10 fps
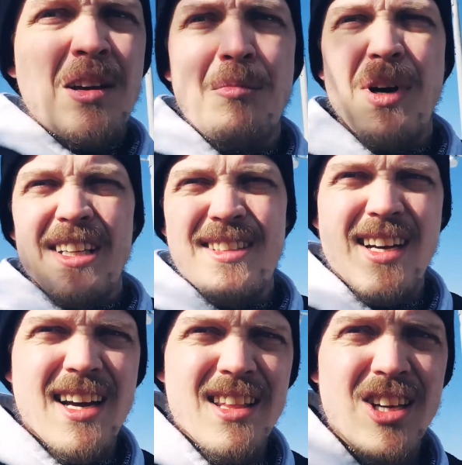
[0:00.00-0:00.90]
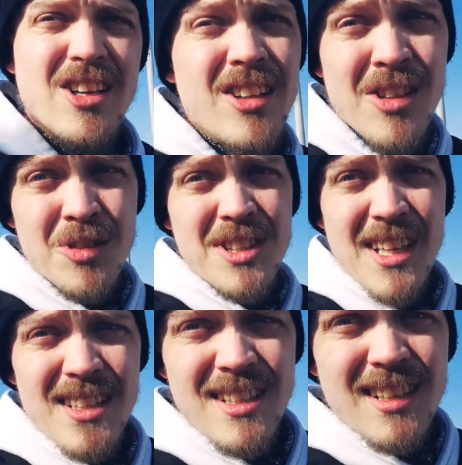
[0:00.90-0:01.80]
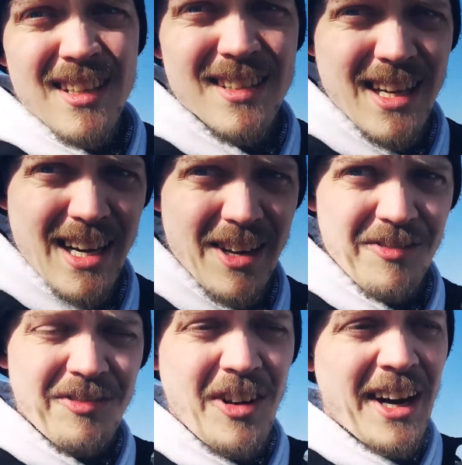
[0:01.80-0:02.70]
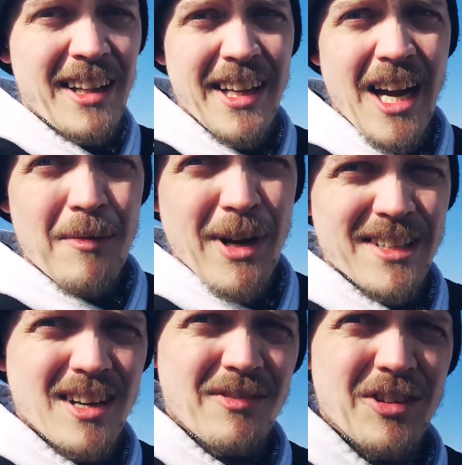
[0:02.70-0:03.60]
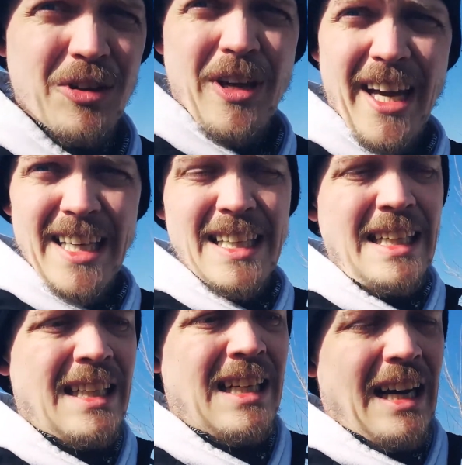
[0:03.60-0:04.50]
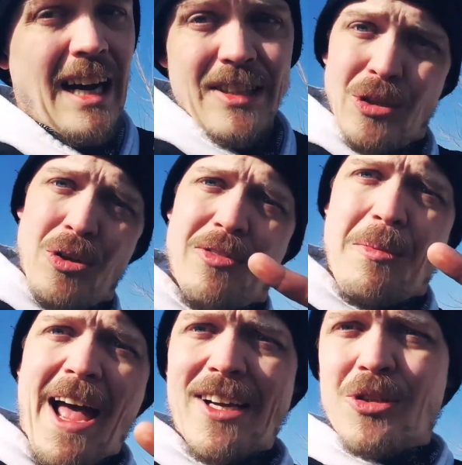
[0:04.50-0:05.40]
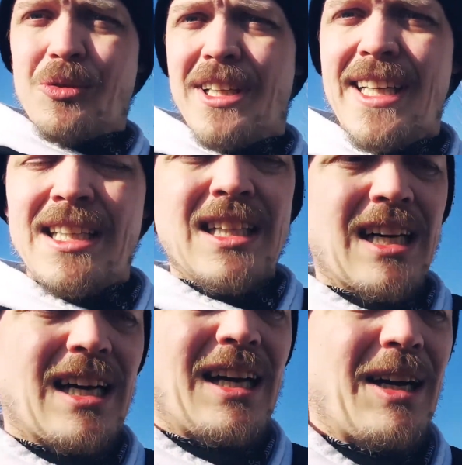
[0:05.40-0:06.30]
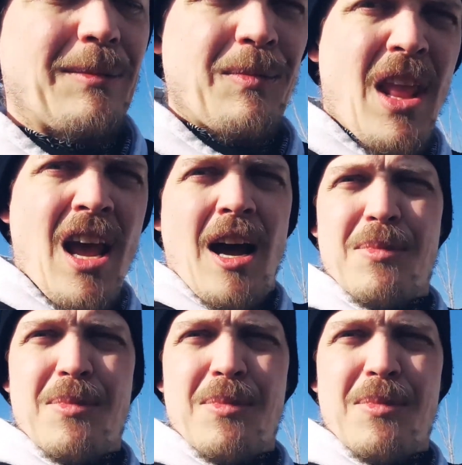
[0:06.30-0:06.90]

But uh, the good news is, is that I've finally got myself a new gig. Uh, two of them, actually. Um, I'm